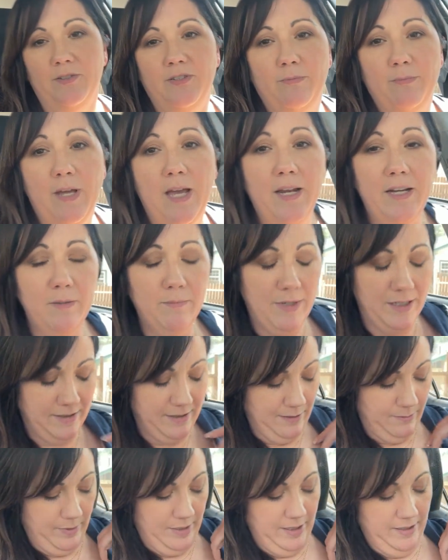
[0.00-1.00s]
So I'm heading back
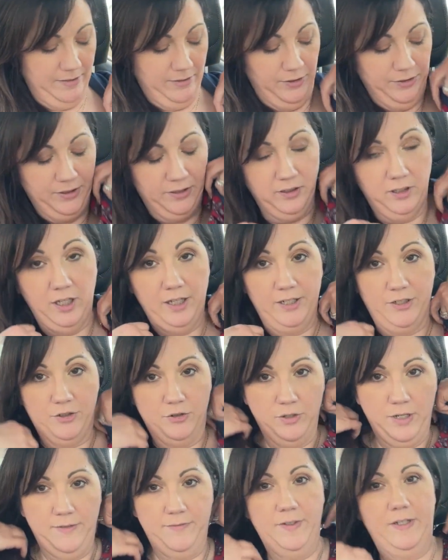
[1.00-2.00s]
that way because there's a lot of
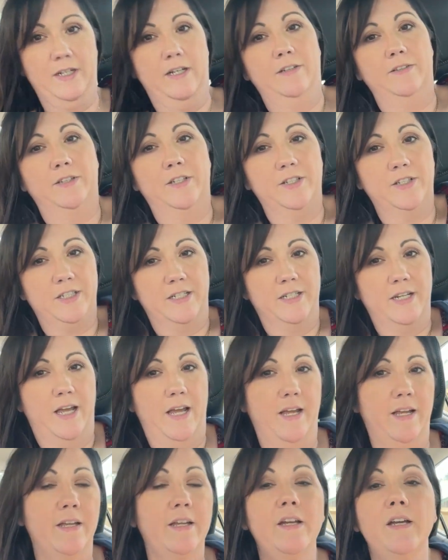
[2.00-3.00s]
traffic out there
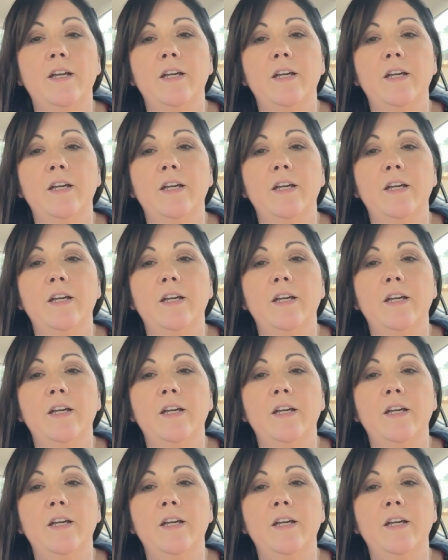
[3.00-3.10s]
today.